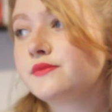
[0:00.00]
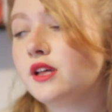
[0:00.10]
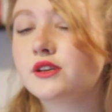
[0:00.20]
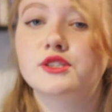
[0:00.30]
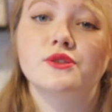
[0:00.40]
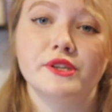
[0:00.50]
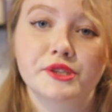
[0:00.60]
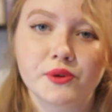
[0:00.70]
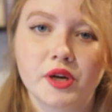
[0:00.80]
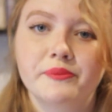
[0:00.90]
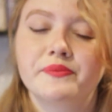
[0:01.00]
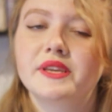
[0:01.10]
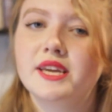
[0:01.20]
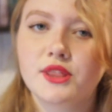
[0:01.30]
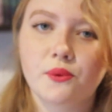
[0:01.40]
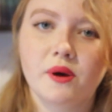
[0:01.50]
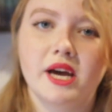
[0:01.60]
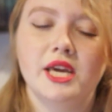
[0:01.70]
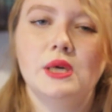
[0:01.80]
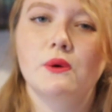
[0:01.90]
long story short, either
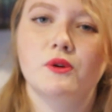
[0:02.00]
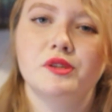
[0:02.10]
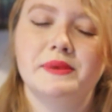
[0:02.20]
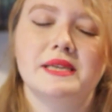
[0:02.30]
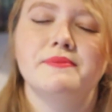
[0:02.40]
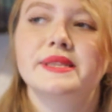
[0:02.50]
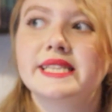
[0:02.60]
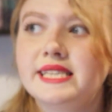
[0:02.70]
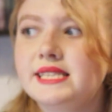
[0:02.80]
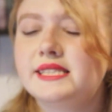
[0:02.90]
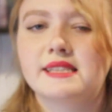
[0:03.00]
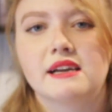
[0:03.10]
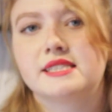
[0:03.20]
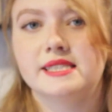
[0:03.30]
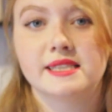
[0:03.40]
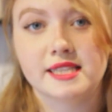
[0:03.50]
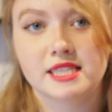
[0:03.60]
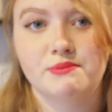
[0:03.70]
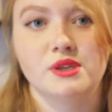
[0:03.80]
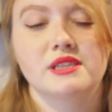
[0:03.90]
way, you're going to be completely sucked into
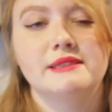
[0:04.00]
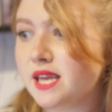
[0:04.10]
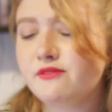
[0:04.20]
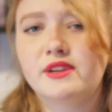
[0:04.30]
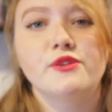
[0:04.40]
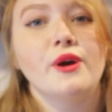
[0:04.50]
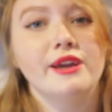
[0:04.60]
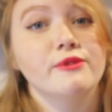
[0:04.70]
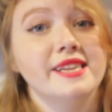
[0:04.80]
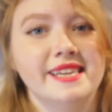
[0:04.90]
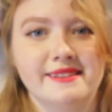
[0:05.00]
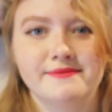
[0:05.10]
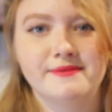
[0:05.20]
this book. Even if you hate reading.